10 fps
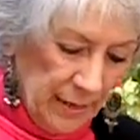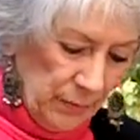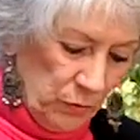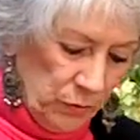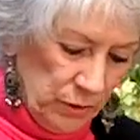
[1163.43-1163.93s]

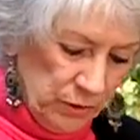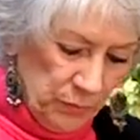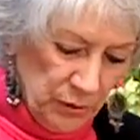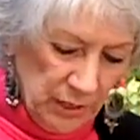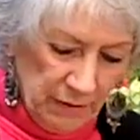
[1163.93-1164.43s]
I'm going to
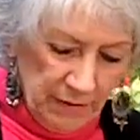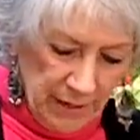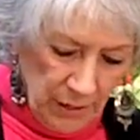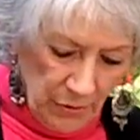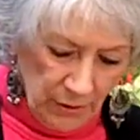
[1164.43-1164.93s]
put it
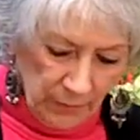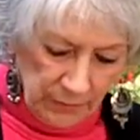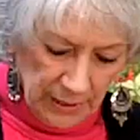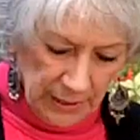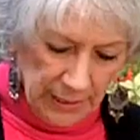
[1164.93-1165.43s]
there.
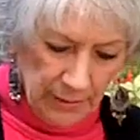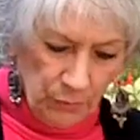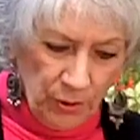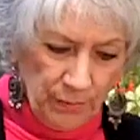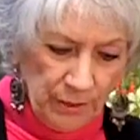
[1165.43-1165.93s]
And
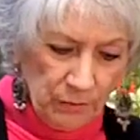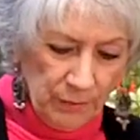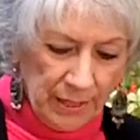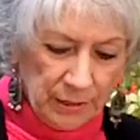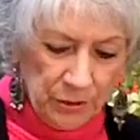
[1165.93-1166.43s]
I'm probably going
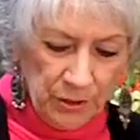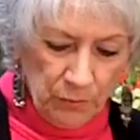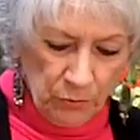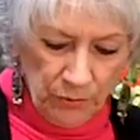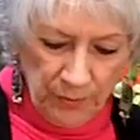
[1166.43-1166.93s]
to make a
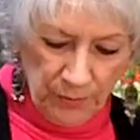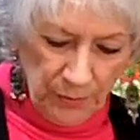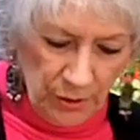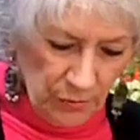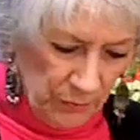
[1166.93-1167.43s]
double ribbon
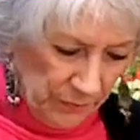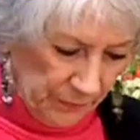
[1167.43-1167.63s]
bow.